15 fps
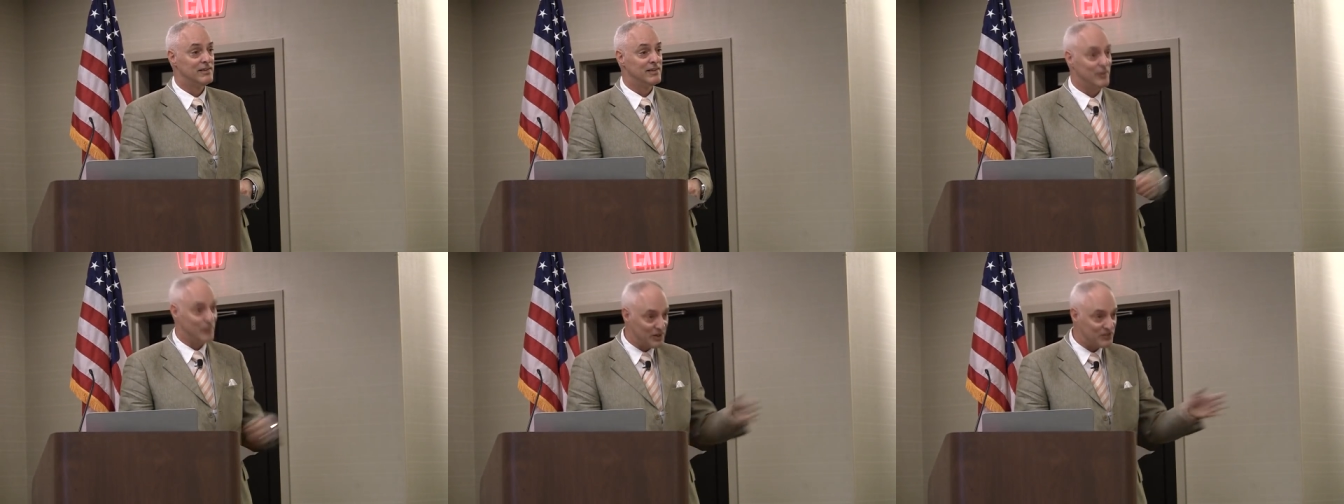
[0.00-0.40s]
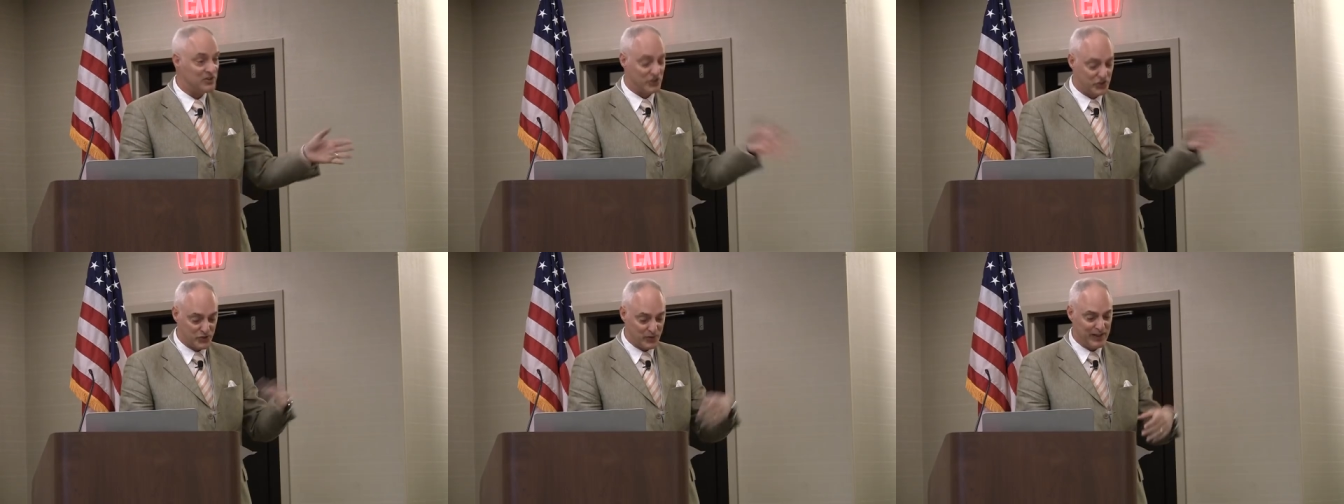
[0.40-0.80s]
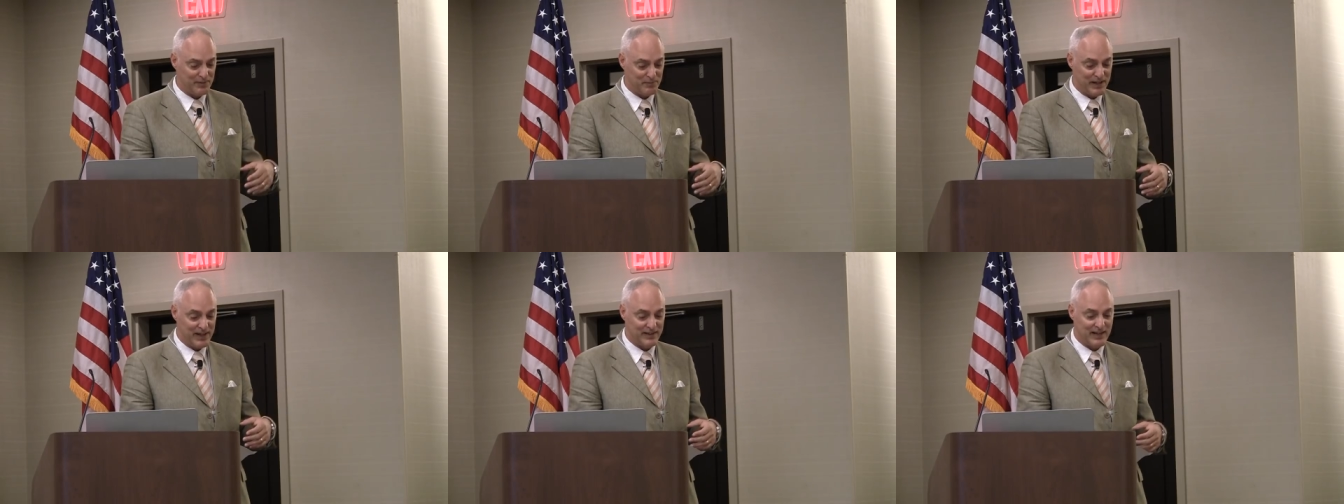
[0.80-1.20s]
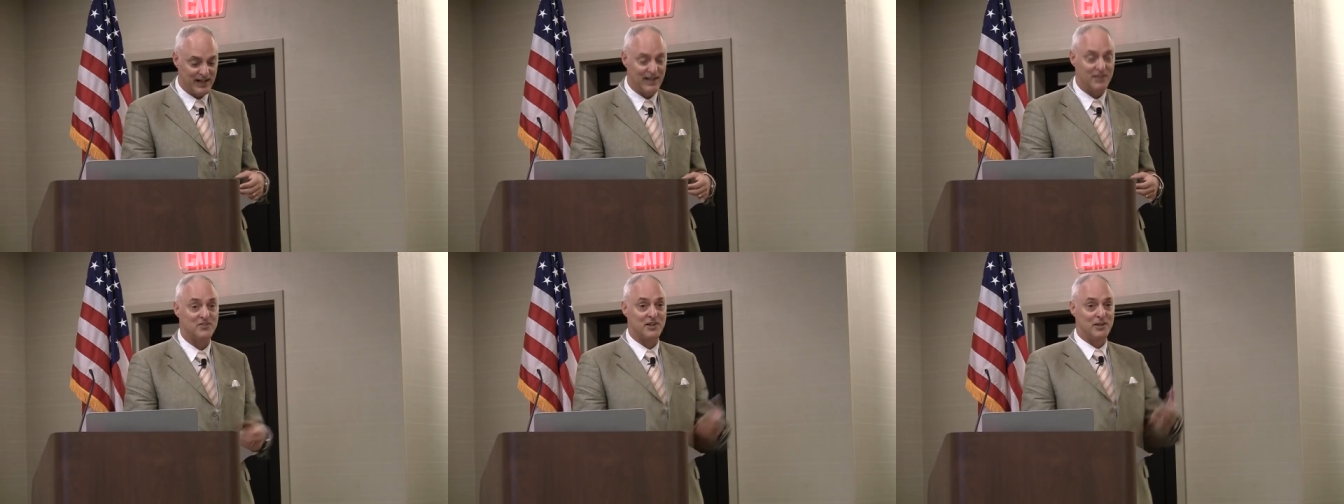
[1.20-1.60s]
He wants to shrink
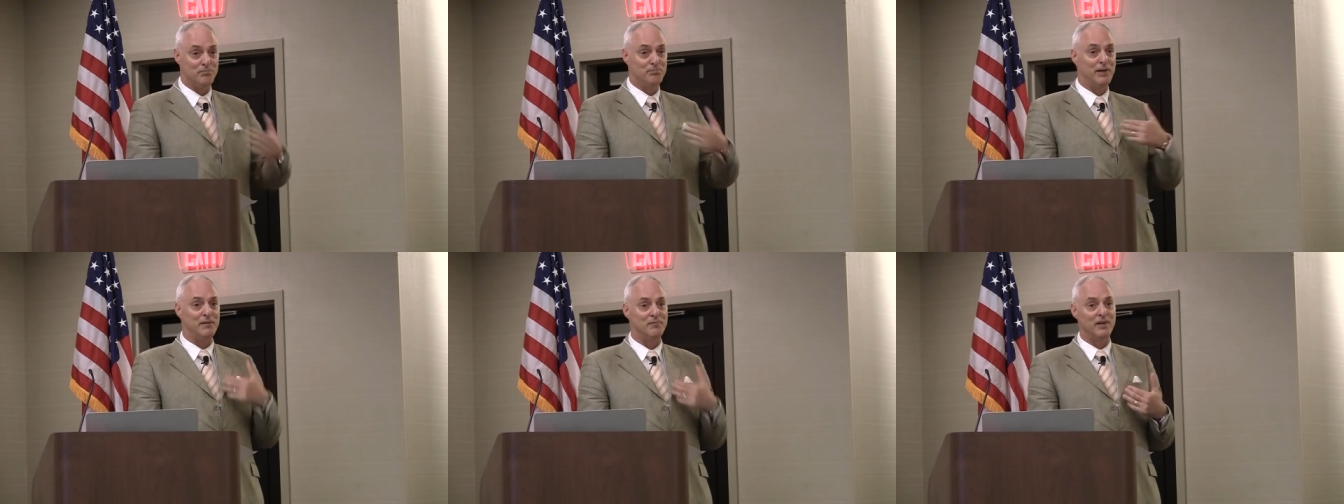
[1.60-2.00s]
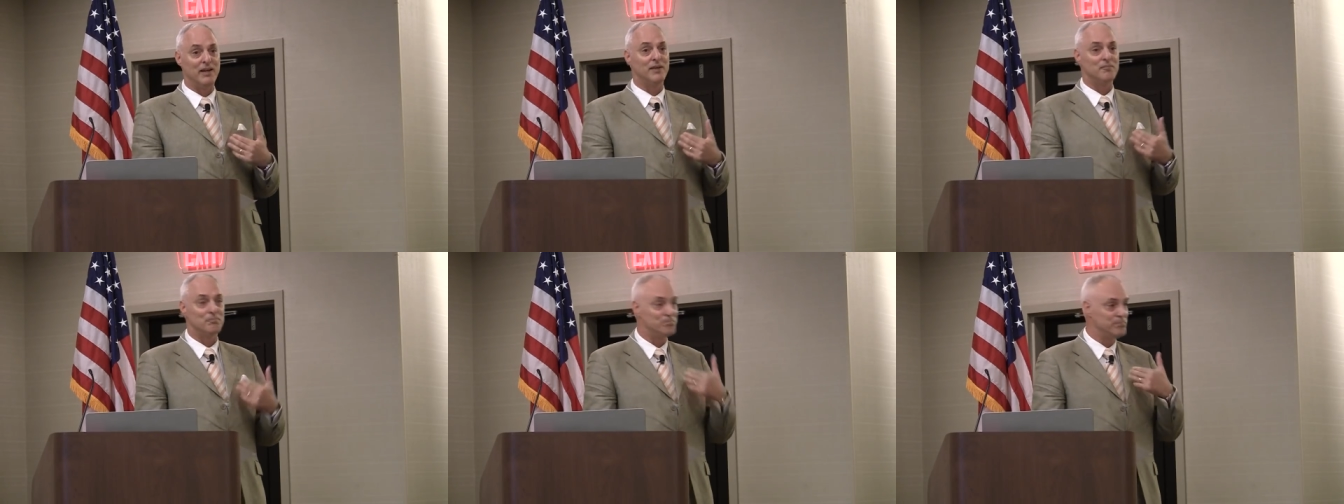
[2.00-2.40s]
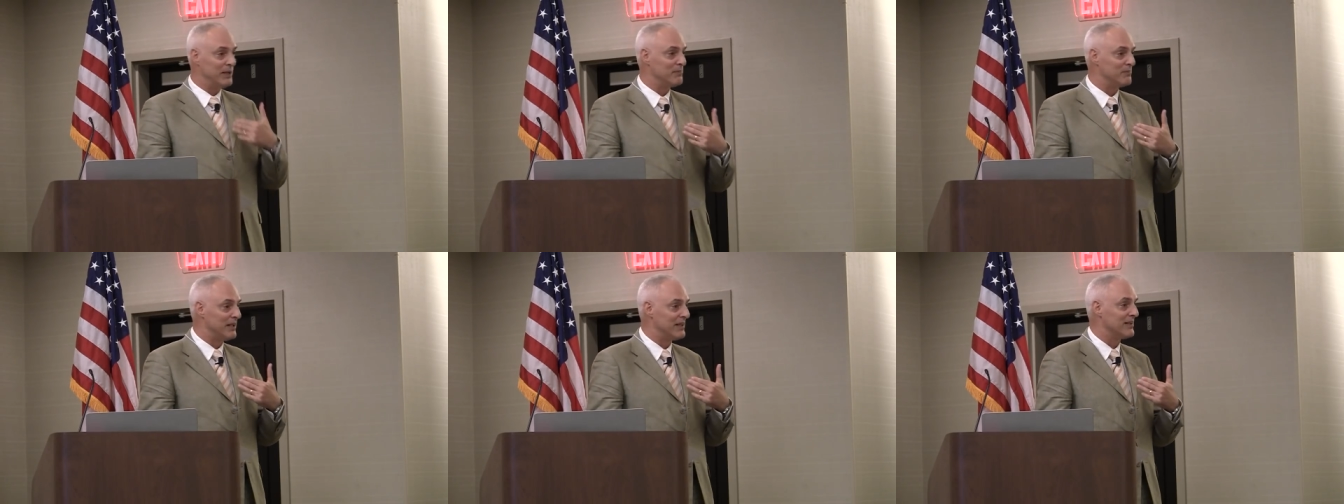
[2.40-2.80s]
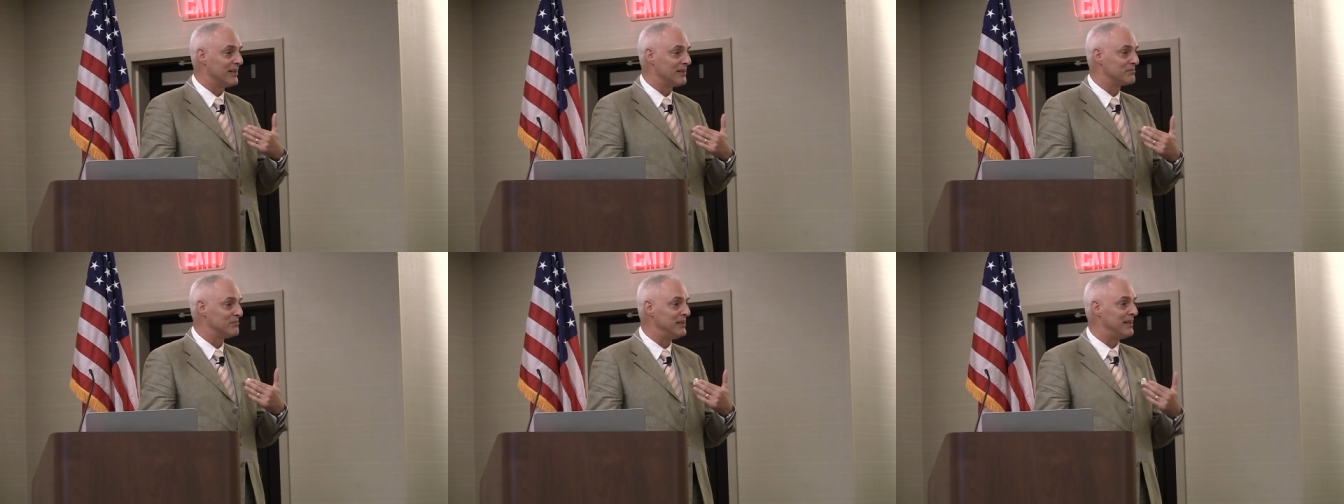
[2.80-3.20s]
mankind so that big men, big men
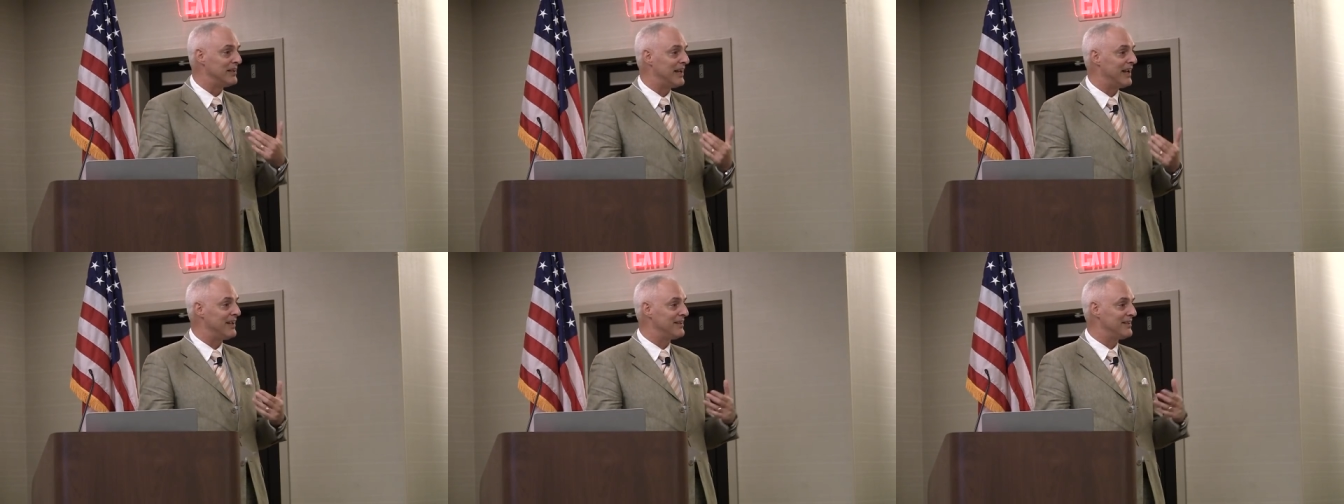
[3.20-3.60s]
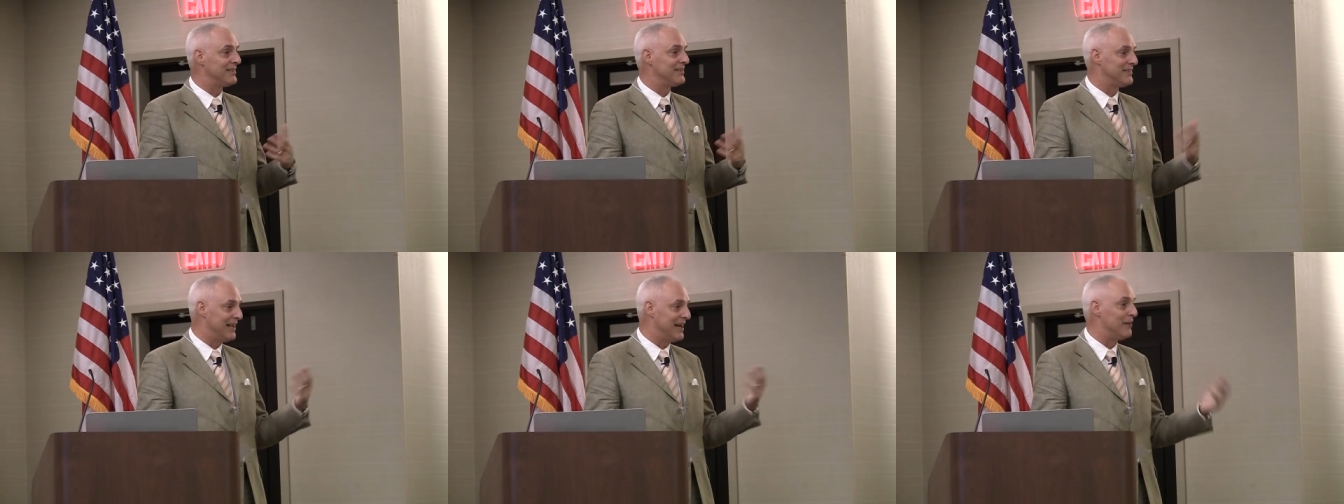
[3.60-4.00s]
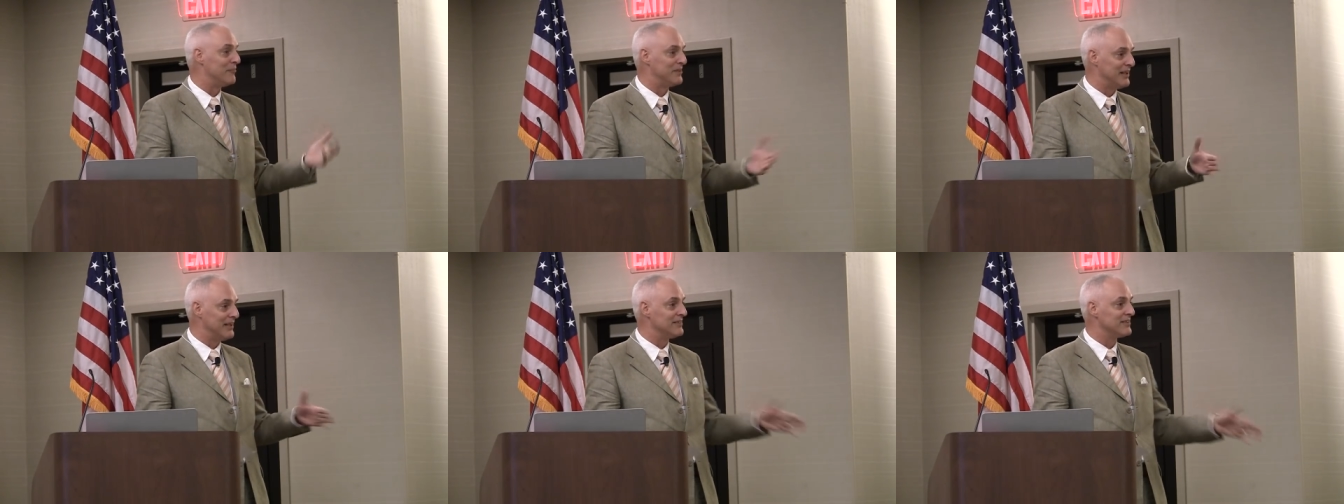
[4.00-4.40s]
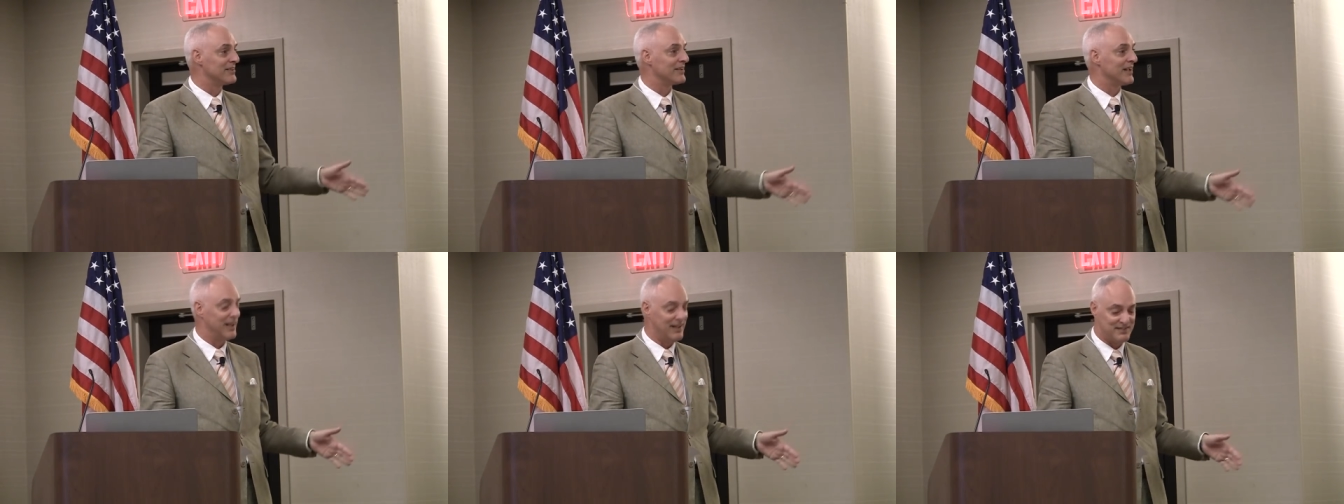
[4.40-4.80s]
like me can't dominate
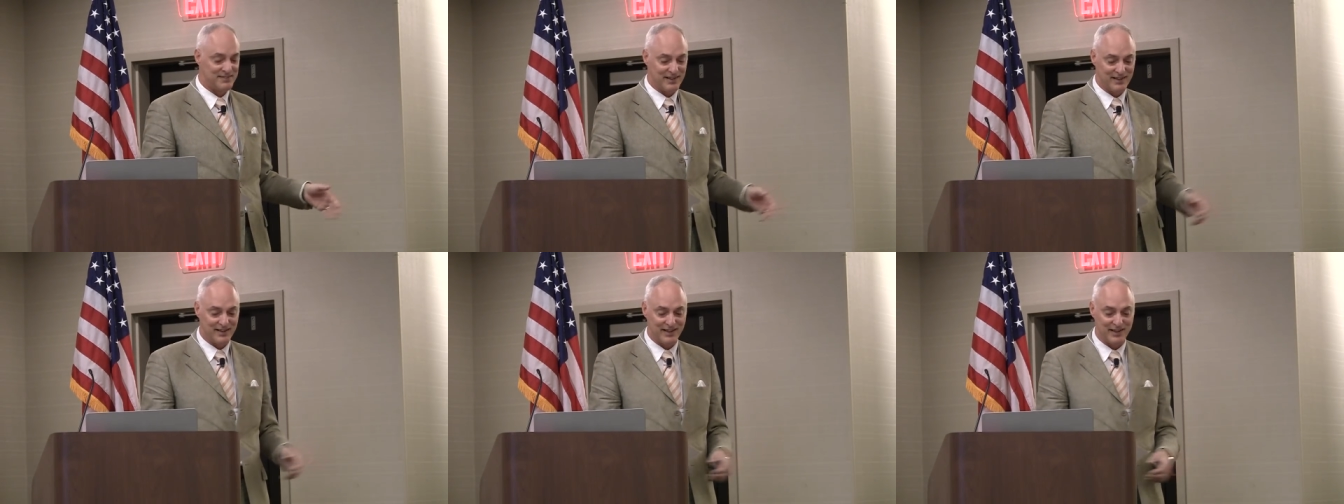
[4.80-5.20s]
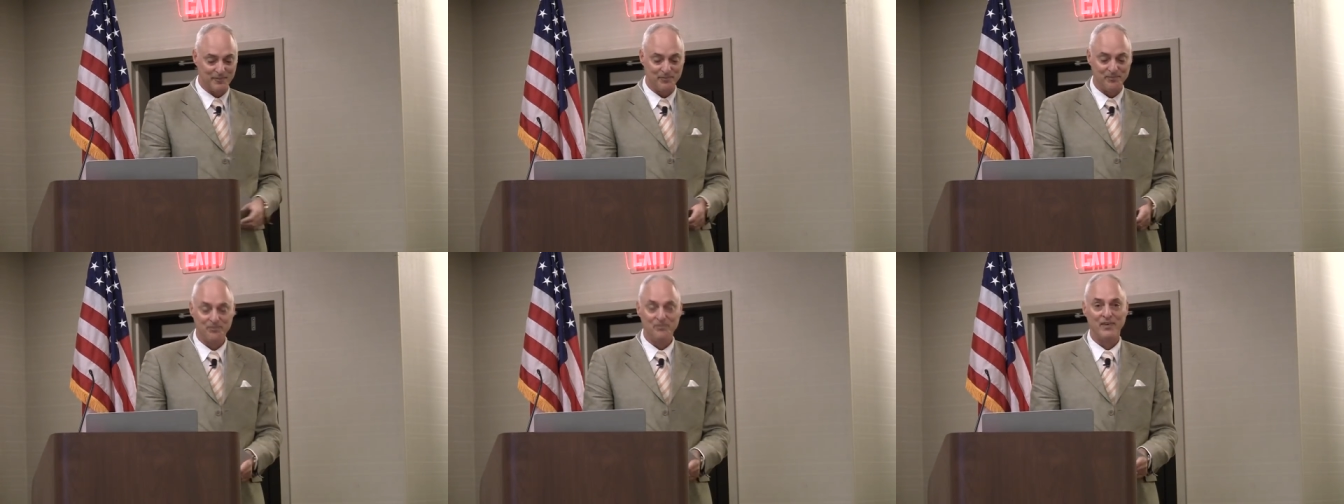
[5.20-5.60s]
little guys like him.